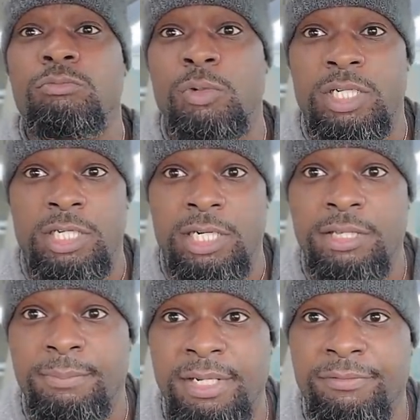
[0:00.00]
one of
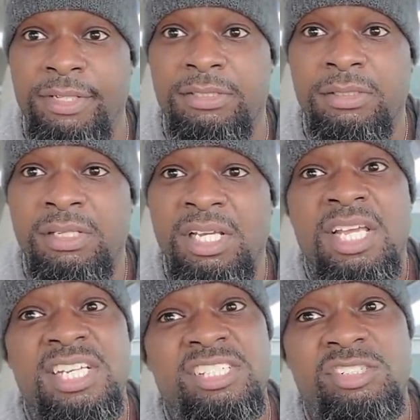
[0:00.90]
another benefits
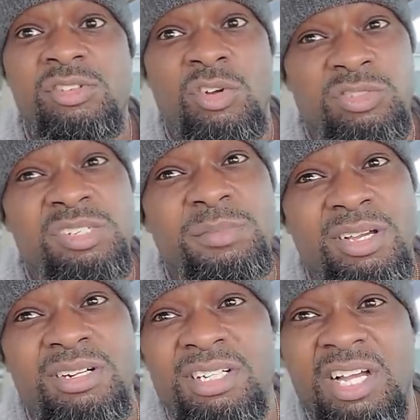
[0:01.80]
is, you know, some of
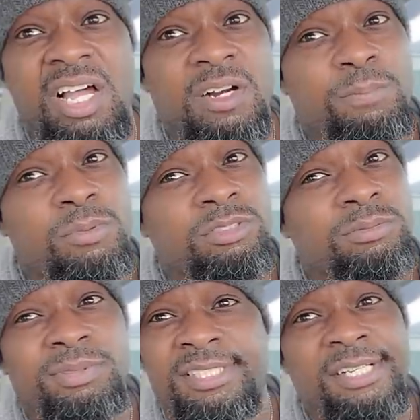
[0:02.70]
y'all done caught up on
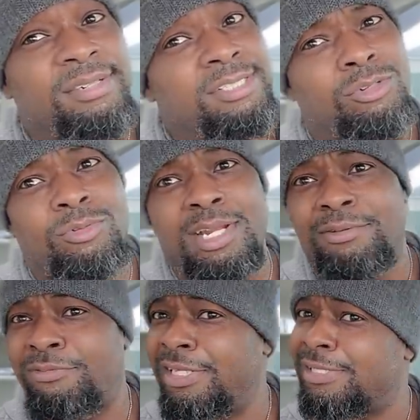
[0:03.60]
some series on
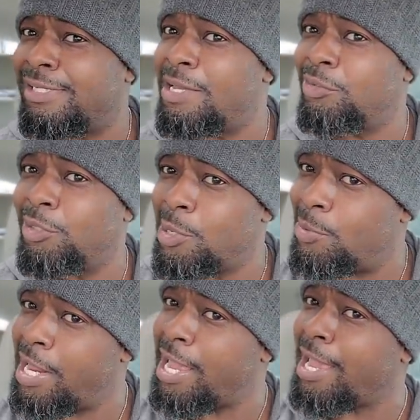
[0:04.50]
Netflix now, you
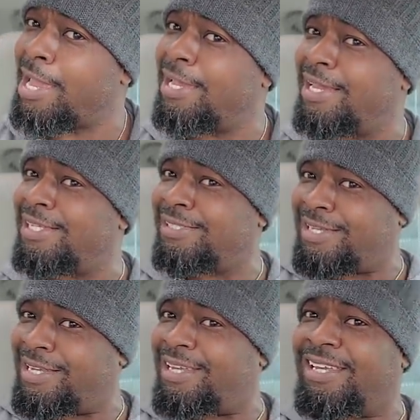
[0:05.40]
know
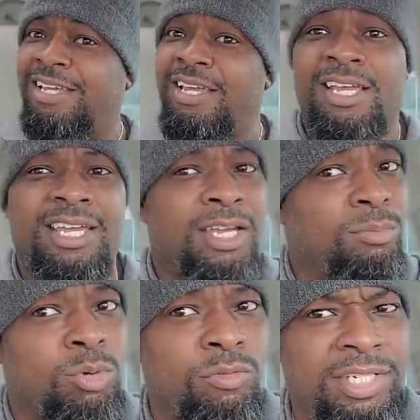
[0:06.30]
that. And
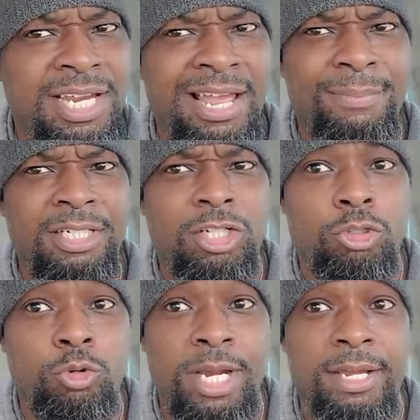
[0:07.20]
movie time at the
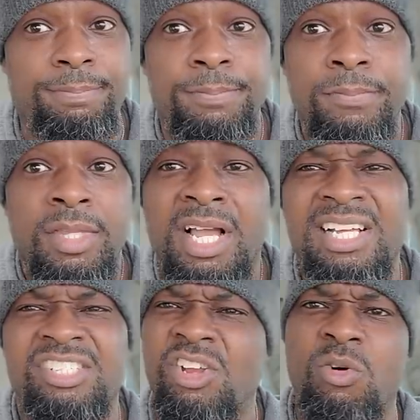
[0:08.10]
crib.
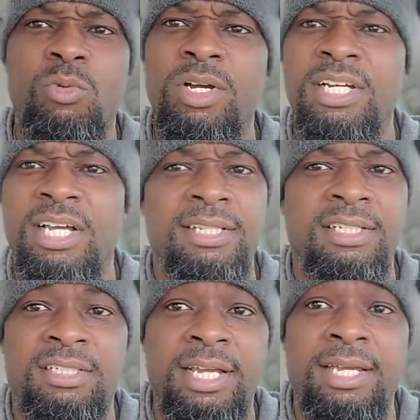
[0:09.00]
I saw one the
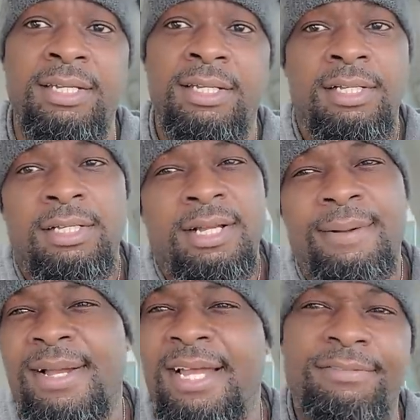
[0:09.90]
other day. I
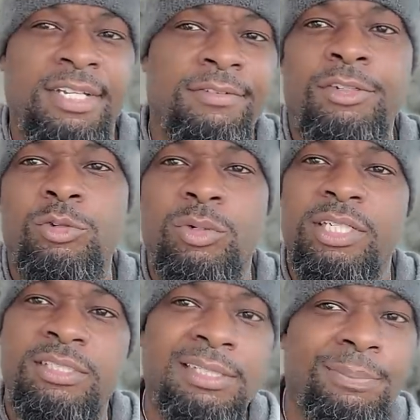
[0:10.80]
might have to even do
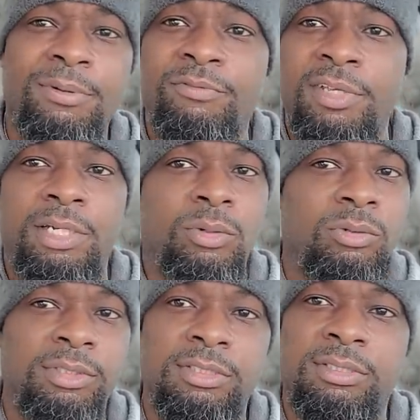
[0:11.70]
a separate video
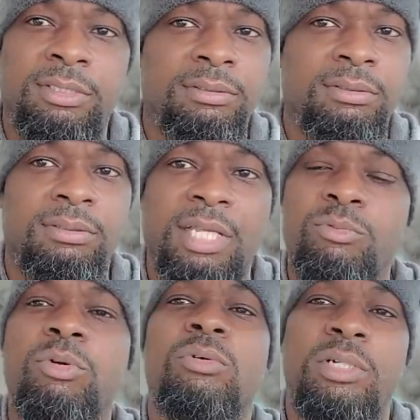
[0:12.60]
on this. They
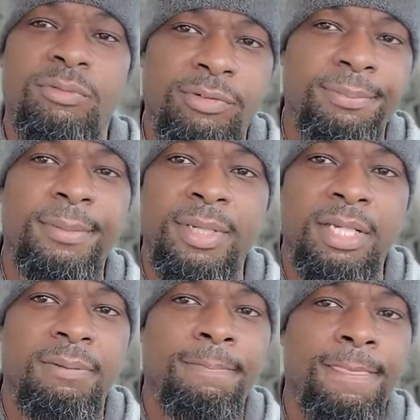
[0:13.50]
ruined it for me, man.
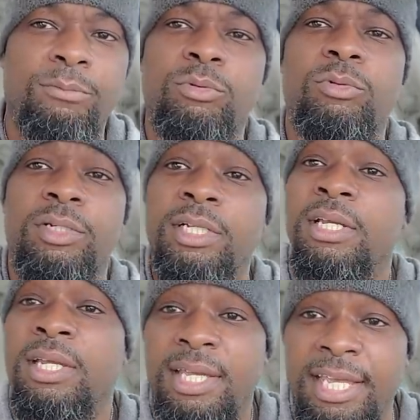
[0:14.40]
They ruined
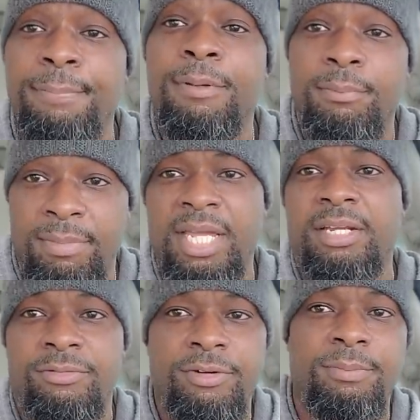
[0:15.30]
Ip
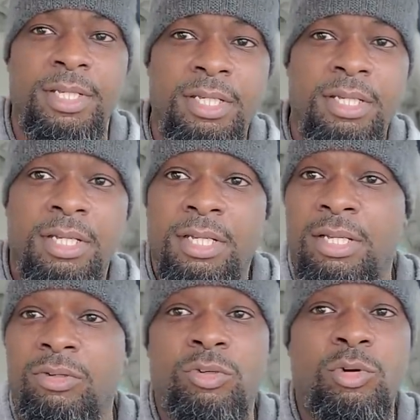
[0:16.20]
Man for me. I
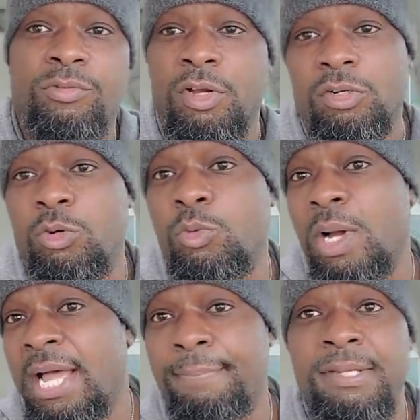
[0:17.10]
don't know if y'all know who
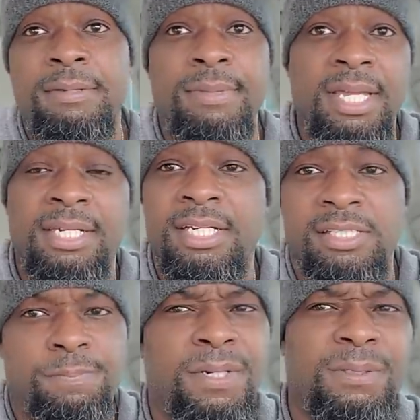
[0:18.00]
IP Man
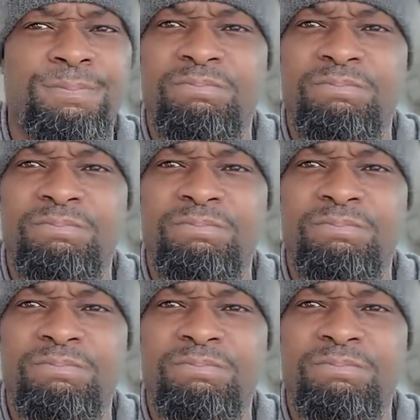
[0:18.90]
is, but